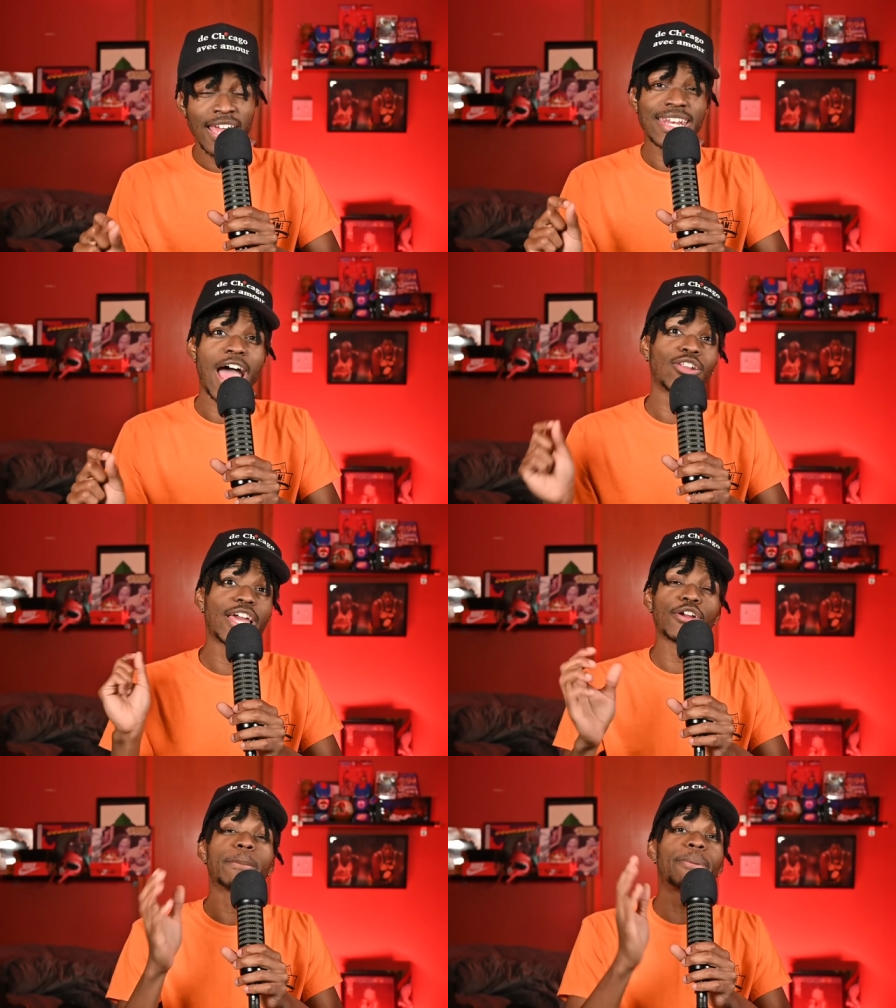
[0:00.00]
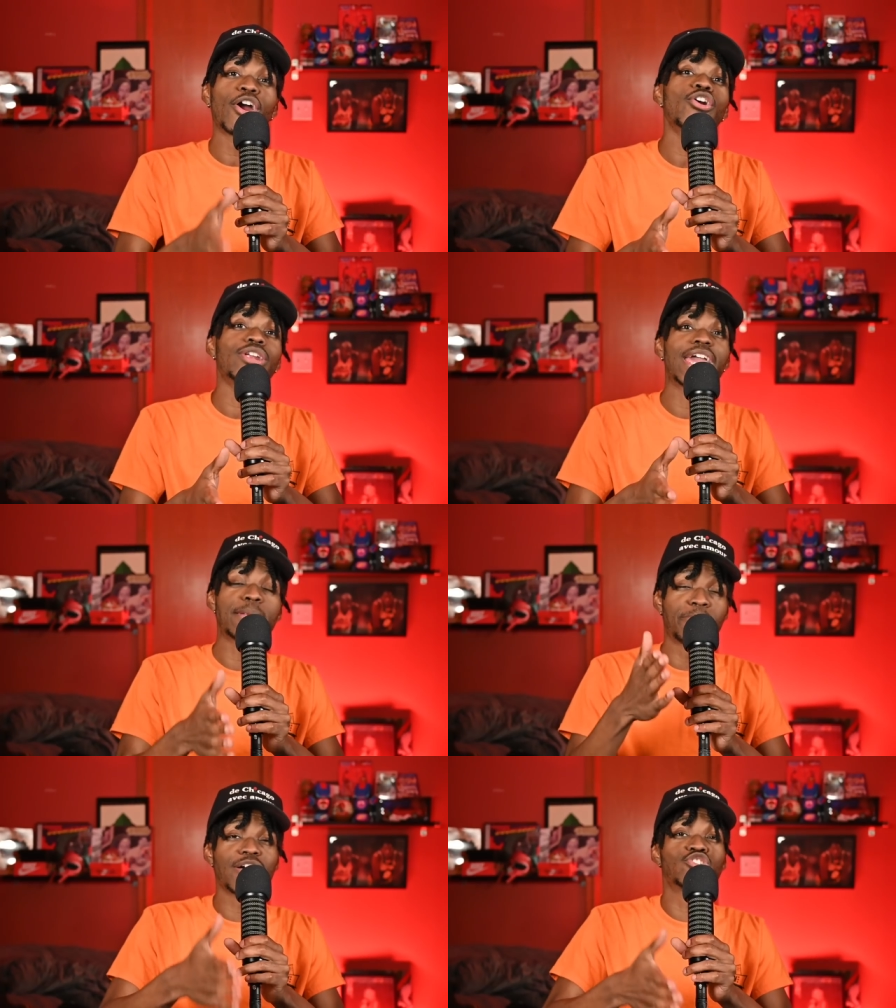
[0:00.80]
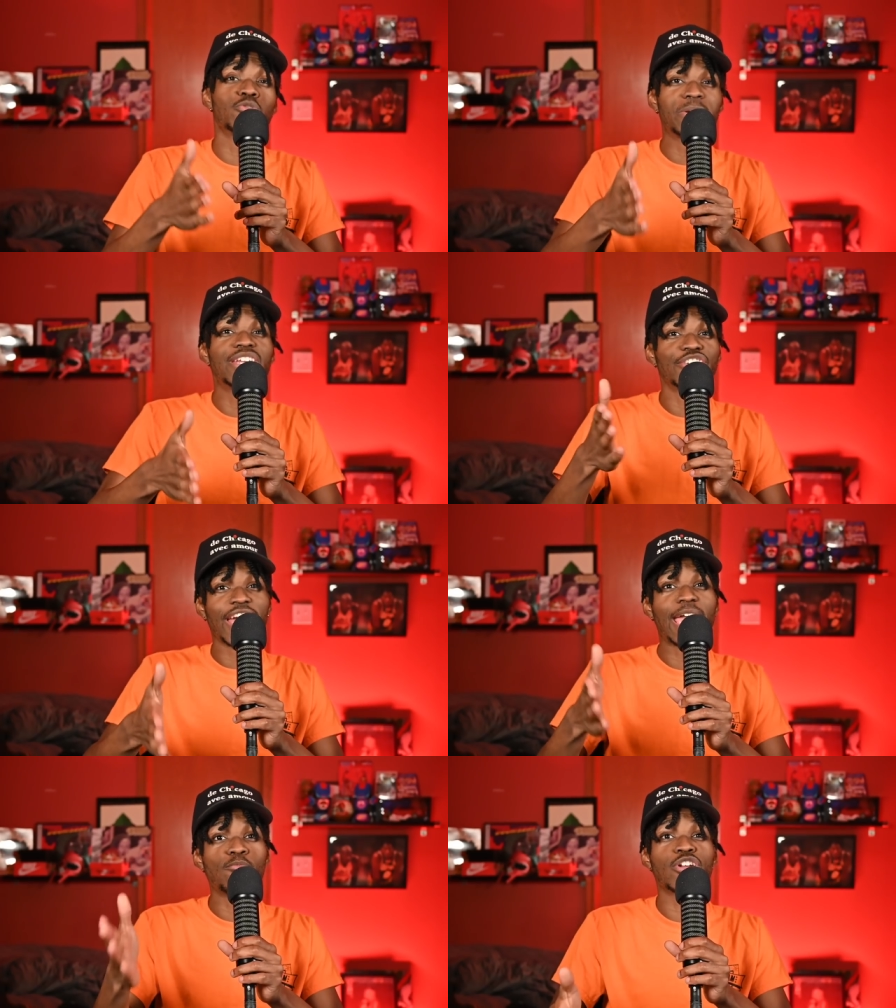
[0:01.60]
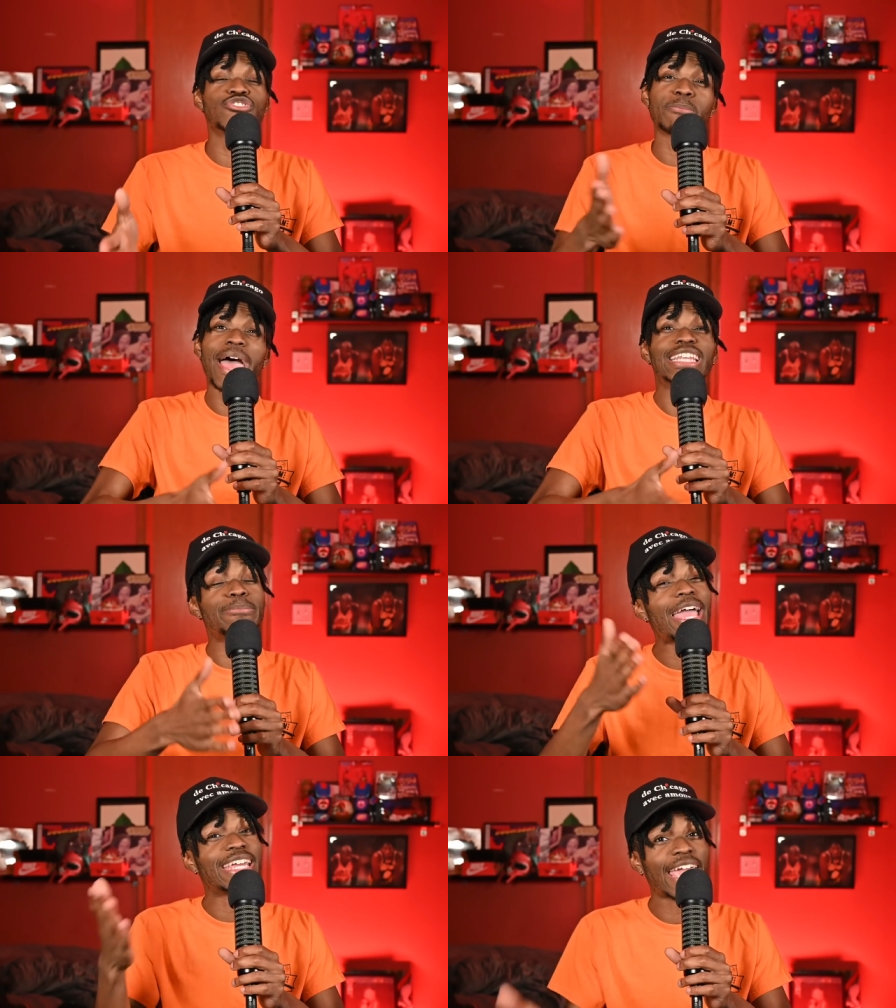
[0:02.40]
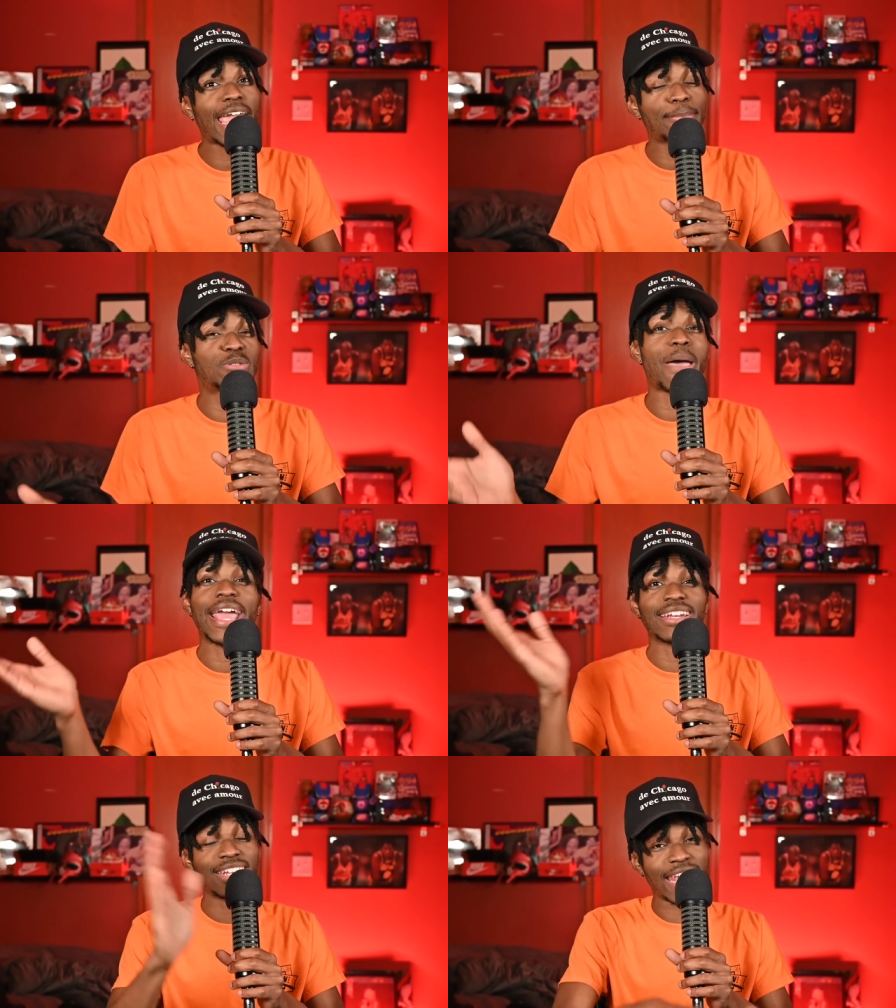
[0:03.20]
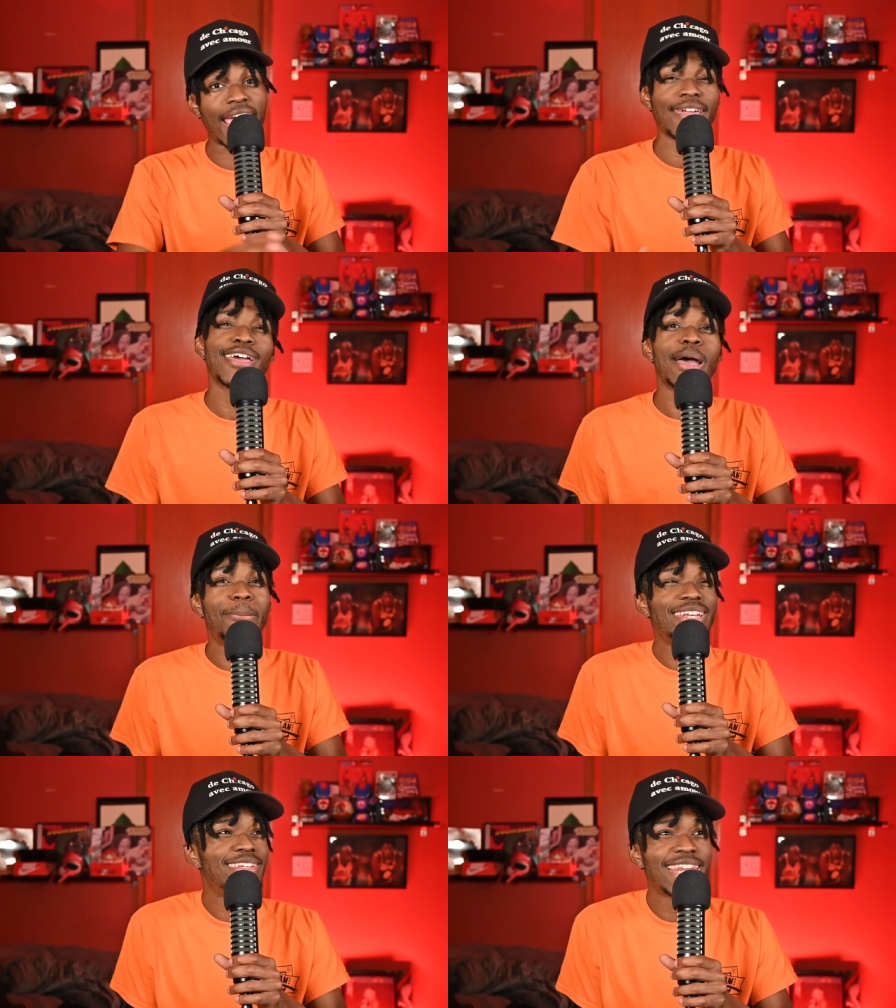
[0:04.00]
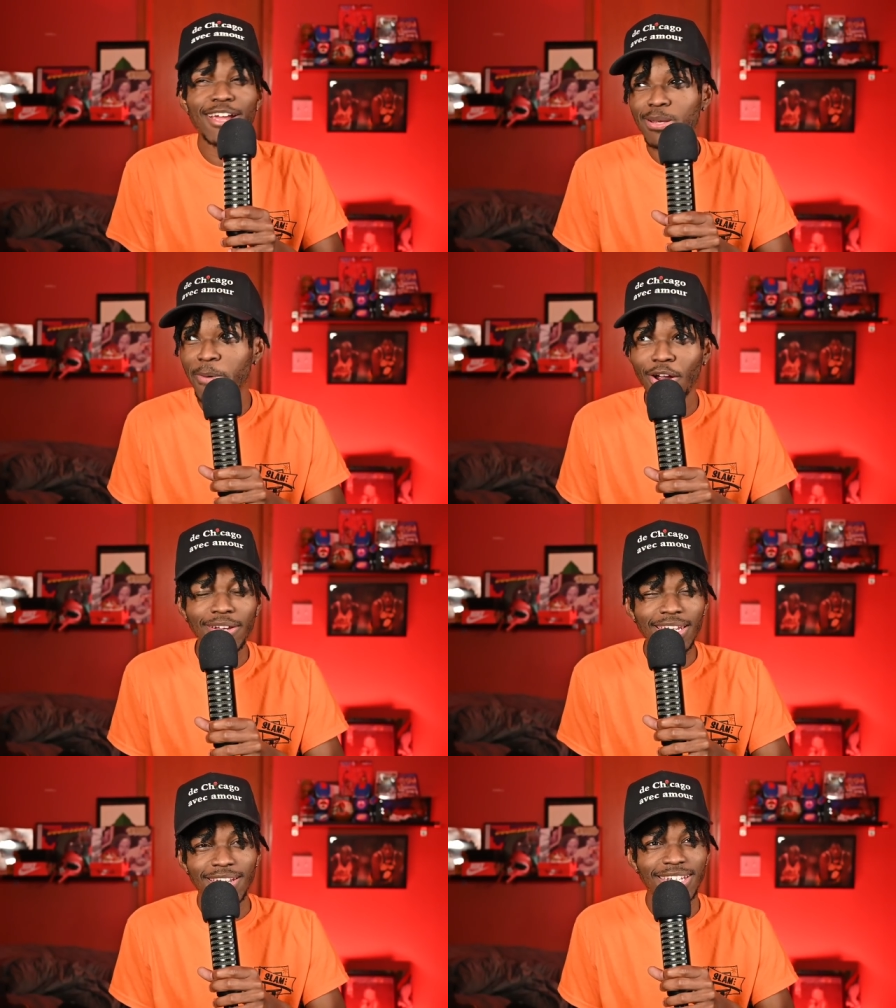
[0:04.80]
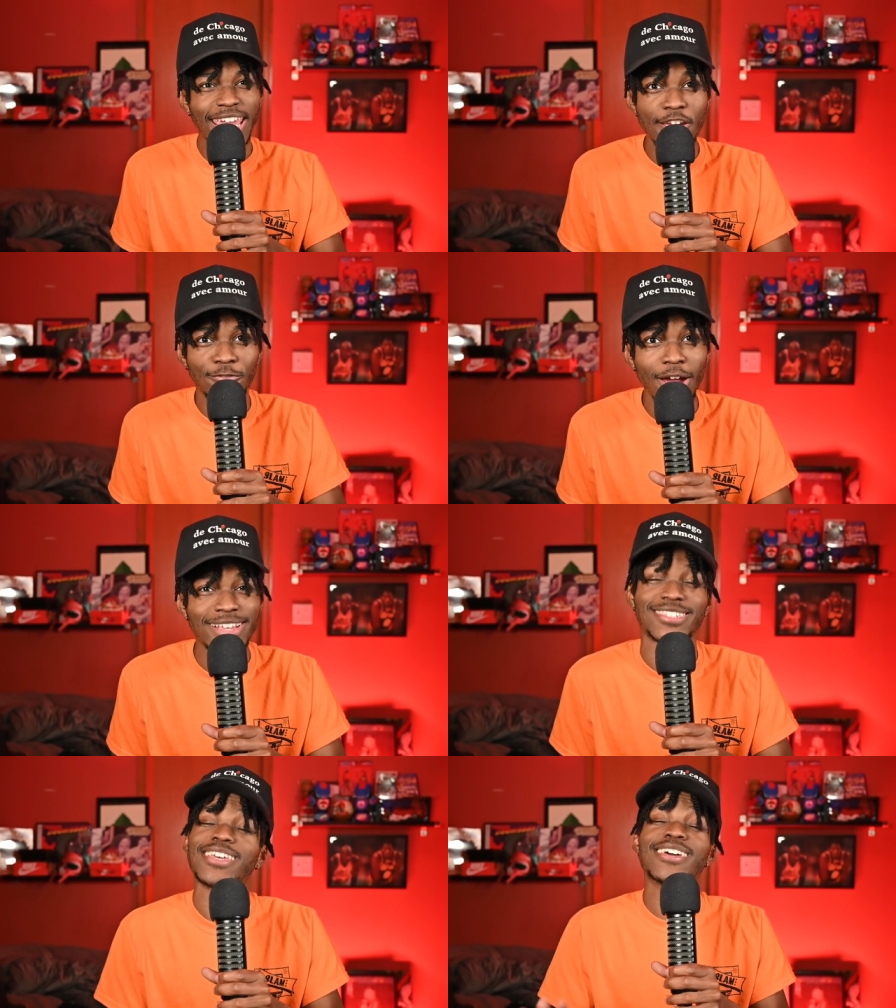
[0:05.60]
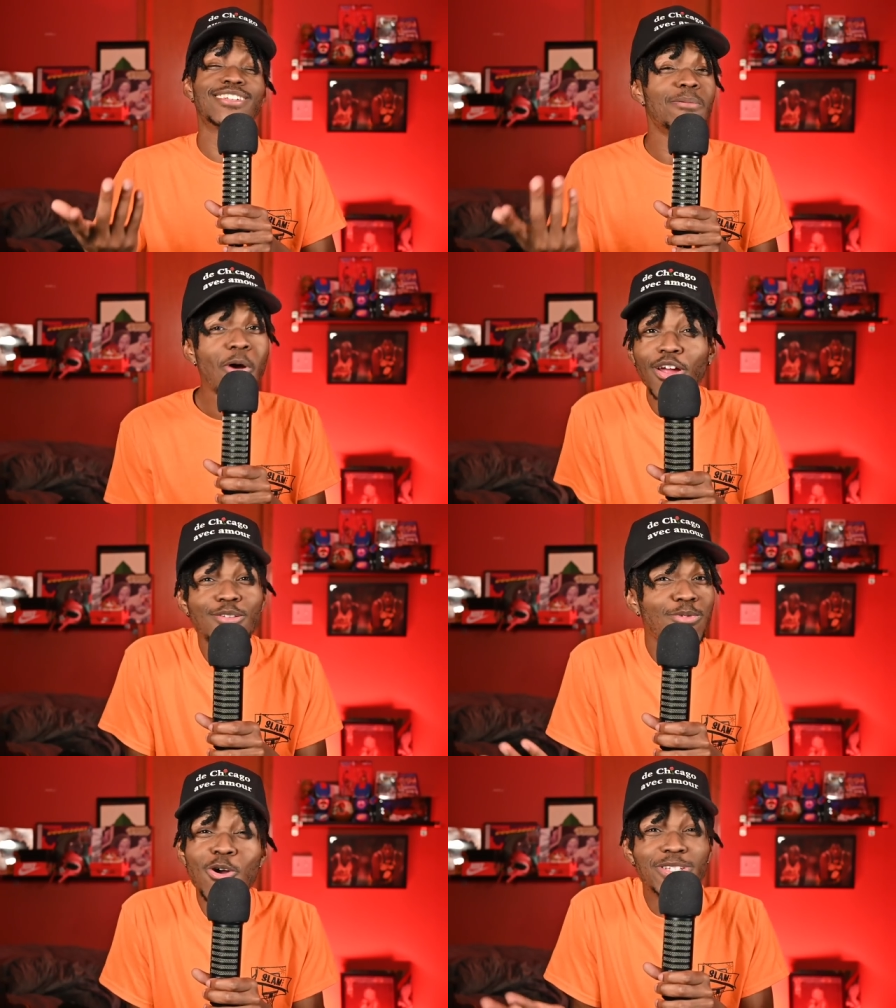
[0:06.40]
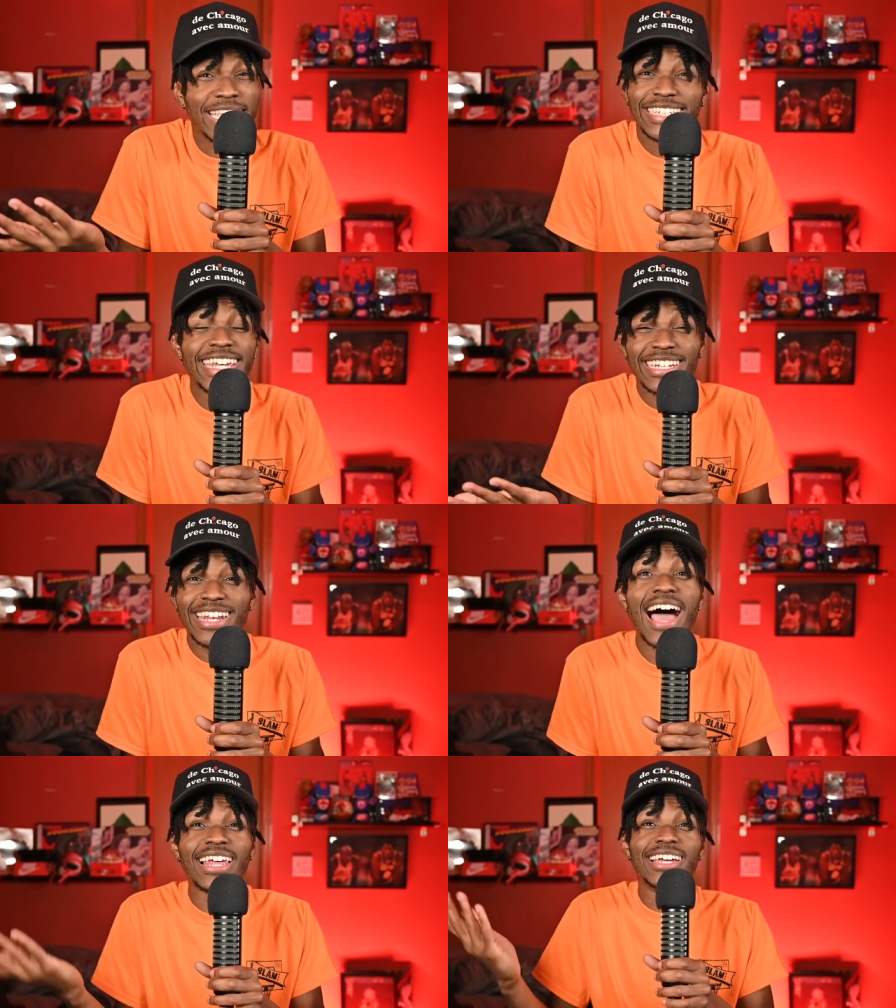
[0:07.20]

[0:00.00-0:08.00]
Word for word: Now, Larry Bird hit buzzer-beater game winners in back-to-back games back in the day, but Larry Bird needed a day of rest. DeMar DeRozan did not.